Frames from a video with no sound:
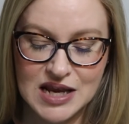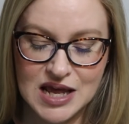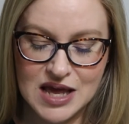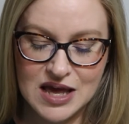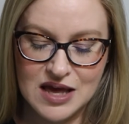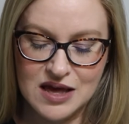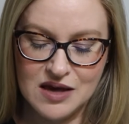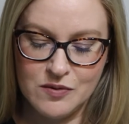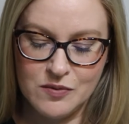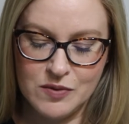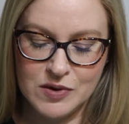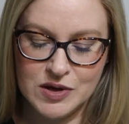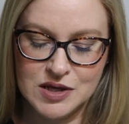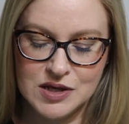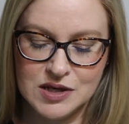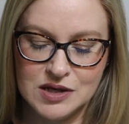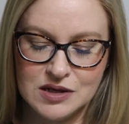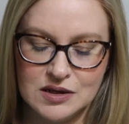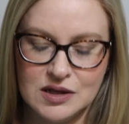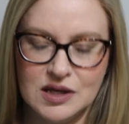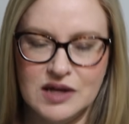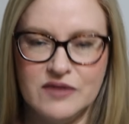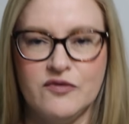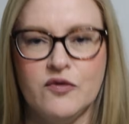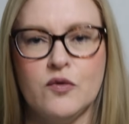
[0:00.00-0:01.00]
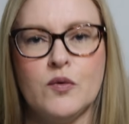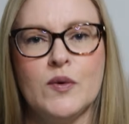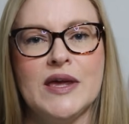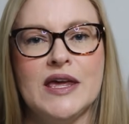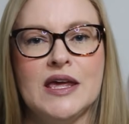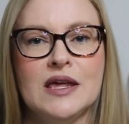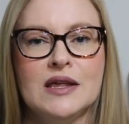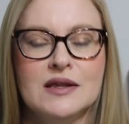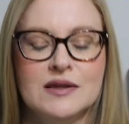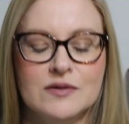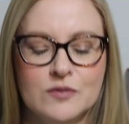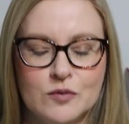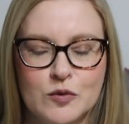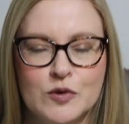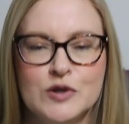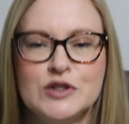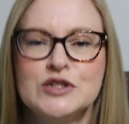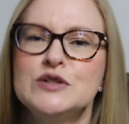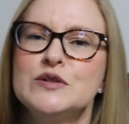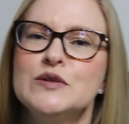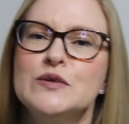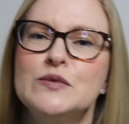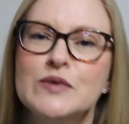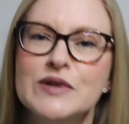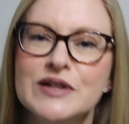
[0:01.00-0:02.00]
a
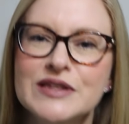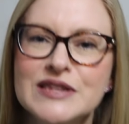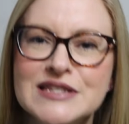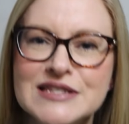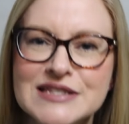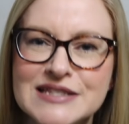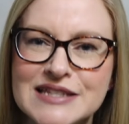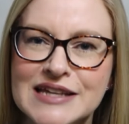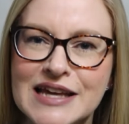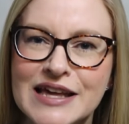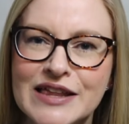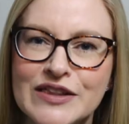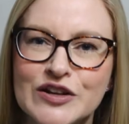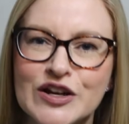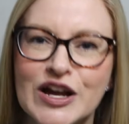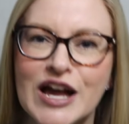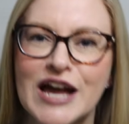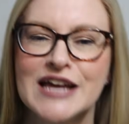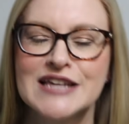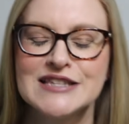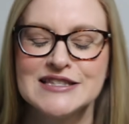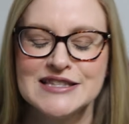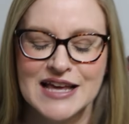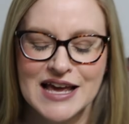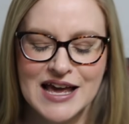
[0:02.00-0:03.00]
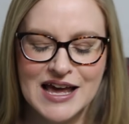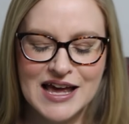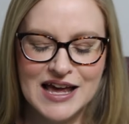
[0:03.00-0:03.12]
we're in this together, guys.